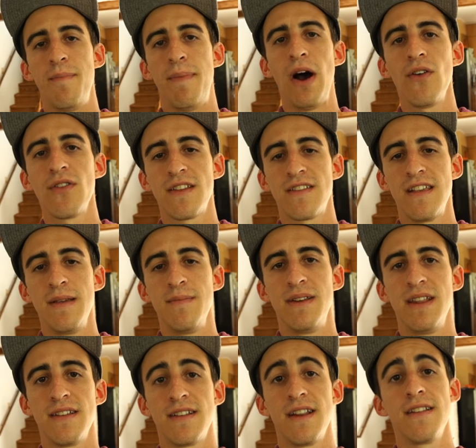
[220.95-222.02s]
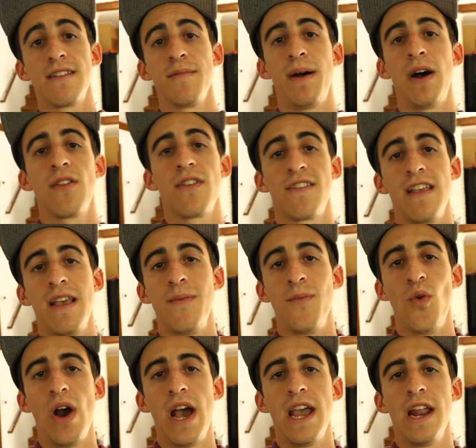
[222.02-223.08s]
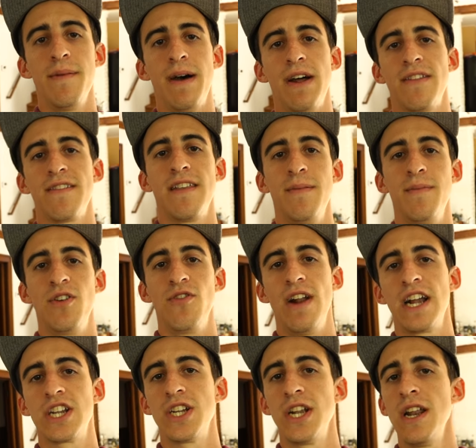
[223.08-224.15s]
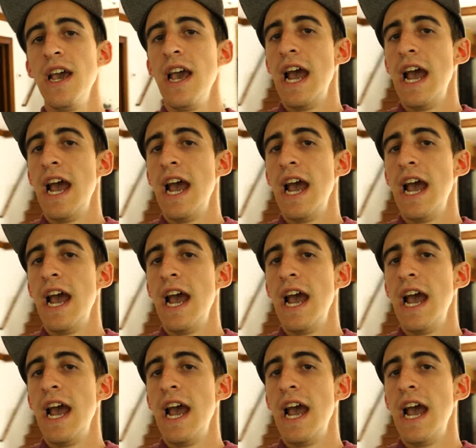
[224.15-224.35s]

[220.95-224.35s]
about the same distance, about the same way, and about the same direction.